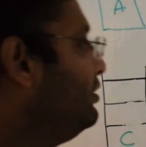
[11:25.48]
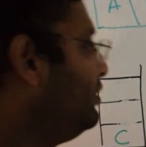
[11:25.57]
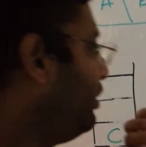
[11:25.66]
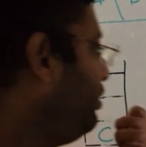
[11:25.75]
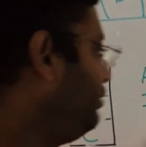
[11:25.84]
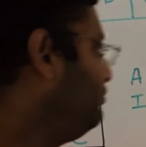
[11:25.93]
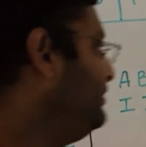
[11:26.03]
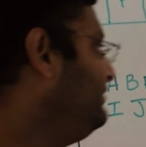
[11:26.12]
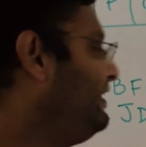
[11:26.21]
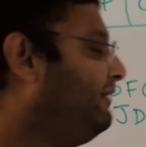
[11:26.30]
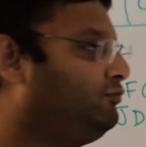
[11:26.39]
not only
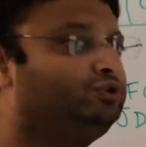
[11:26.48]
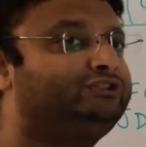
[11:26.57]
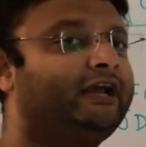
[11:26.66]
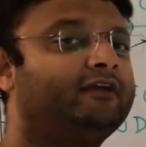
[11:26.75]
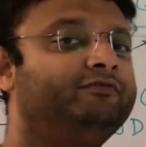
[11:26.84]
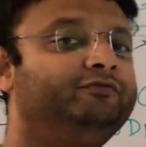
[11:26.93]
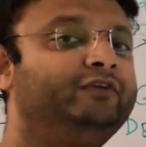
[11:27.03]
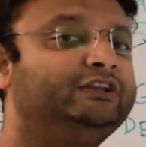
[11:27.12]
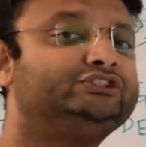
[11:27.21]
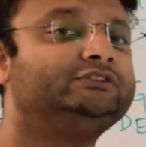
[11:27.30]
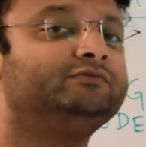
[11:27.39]
we have to check
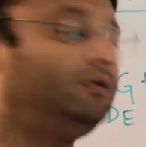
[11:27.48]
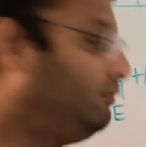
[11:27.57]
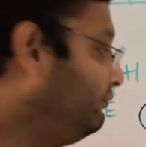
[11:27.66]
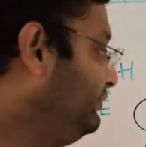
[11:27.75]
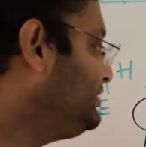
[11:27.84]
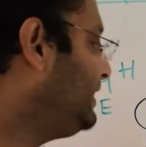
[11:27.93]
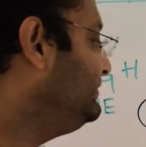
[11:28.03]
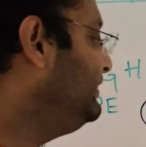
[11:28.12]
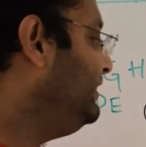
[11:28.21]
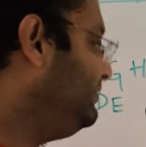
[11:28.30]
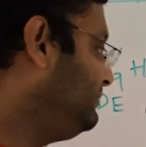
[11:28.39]
which are the
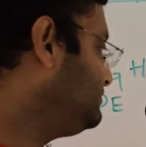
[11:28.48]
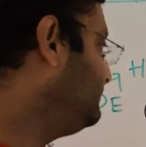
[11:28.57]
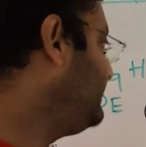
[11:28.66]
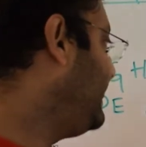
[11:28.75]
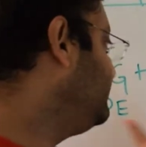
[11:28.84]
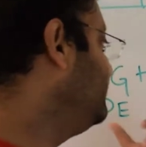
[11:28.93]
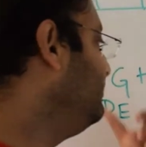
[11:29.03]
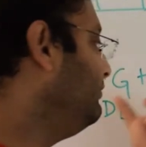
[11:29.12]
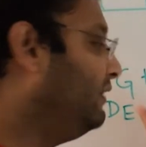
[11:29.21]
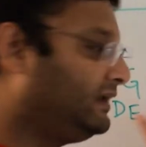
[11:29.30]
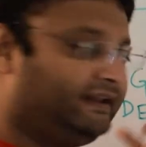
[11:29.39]
neighbors of that
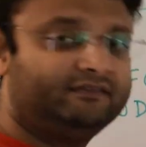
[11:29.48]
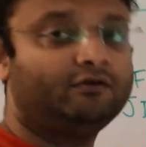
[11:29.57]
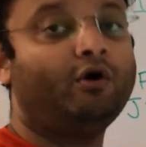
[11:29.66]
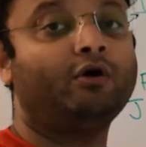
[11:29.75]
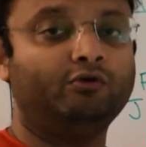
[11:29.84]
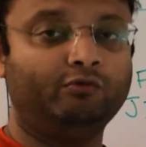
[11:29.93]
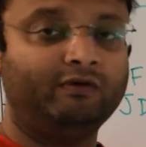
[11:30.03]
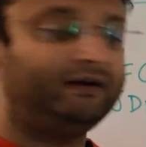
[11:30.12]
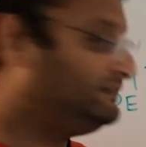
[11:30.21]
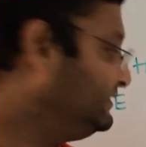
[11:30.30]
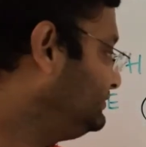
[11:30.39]
vertex or no
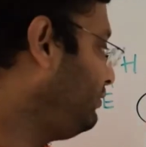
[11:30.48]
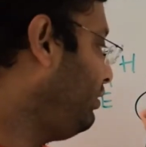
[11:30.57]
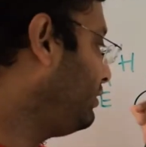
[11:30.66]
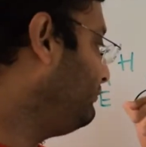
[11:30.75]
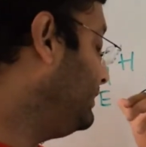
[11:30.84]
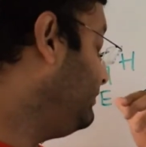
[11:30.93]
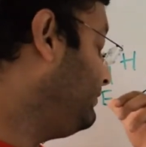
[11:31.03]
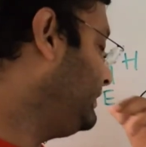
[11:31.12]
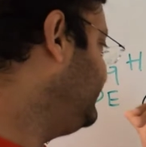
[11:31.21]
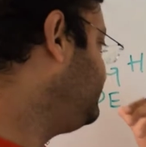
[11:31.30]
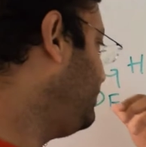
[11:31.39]
vertices or
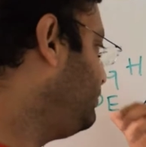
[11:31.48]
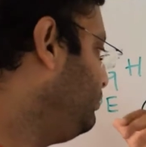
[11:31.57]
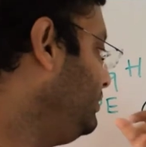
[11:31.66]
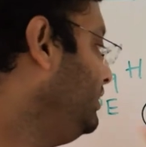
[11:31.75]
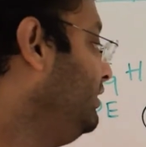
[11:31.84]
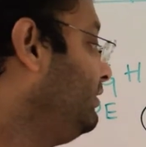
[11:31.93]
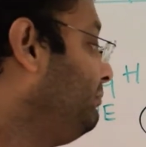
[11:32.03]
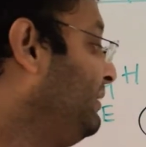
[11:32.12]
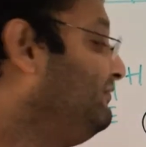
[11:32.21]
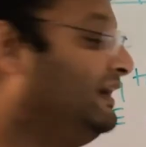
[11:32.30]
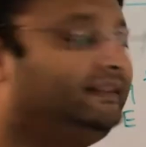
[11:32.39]
vertex or node,
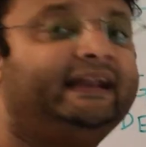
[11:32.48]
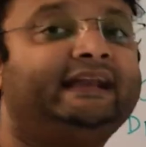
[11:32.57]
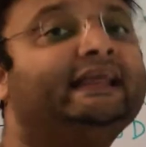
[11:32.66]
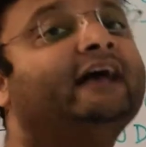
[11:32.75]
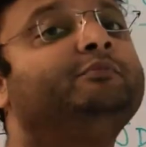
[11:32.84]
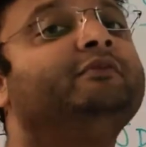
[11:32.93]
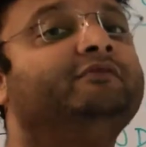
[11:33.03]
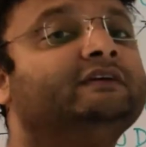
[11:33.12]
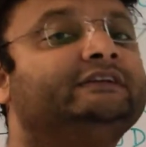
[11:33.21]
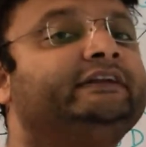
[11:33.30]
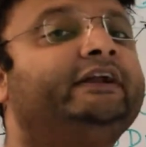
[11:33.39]
but whether it has been
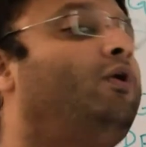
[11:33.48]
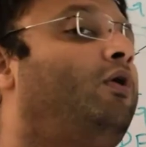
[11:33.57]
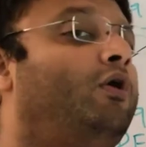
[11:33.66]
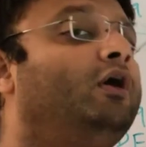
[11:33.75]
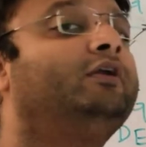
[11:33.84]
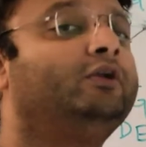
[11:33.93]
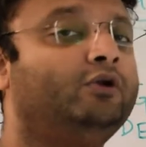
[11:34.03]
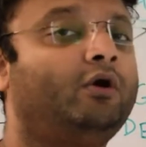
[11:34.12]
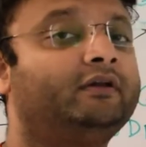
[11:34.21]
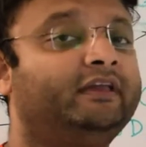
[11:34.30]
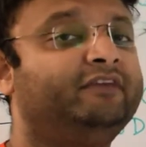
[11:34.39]
visited or
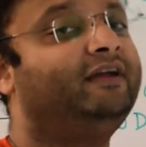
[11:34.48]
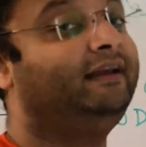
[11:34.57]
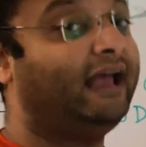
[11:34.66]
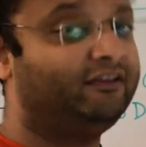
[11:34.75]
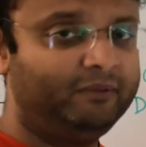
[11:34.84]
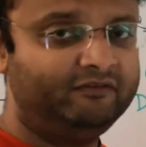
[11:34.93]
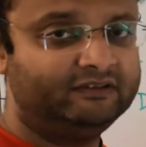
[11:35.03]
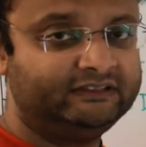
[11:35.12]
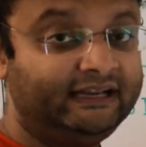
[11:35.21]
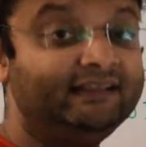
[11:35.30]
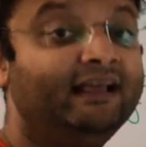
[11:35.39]
not. If it has been
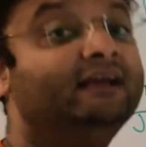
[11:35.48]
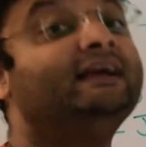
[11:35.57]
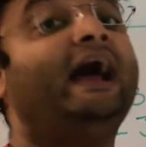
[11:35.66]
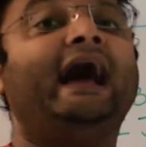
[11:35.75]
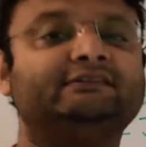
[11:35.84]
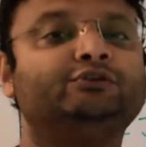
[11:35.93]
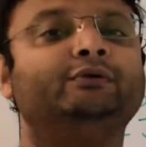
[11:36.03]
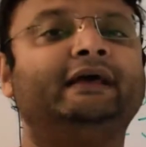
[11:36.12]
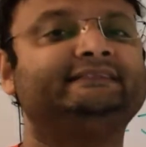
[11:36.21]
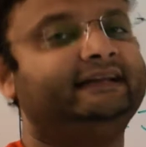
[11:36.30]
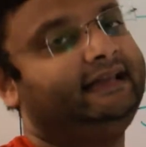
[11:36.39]
visited, as good
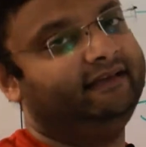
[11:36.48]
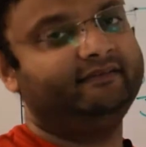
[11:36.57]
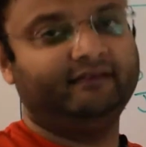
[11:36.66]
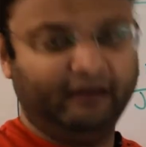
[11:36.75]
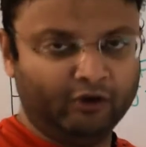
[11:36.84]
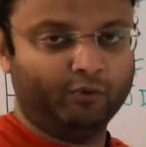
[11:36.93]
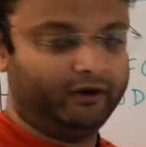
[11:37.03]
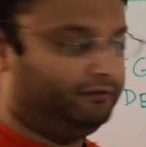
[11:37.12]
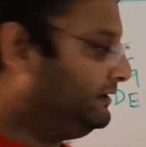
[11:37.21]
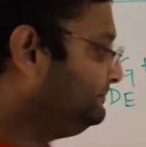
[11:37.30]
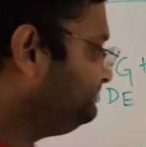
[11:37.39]
as it has no neighbor.